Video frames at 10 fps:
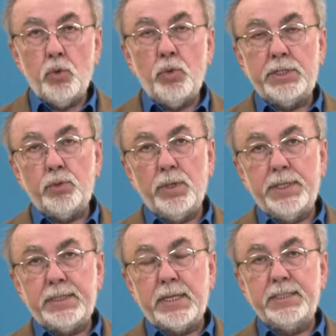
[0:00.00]
which
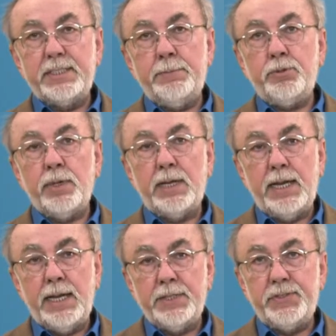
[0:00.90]
was
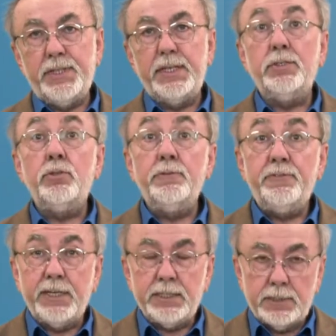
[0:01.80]
conceptualized in two
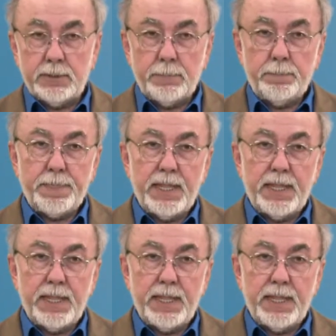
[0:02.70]
phases.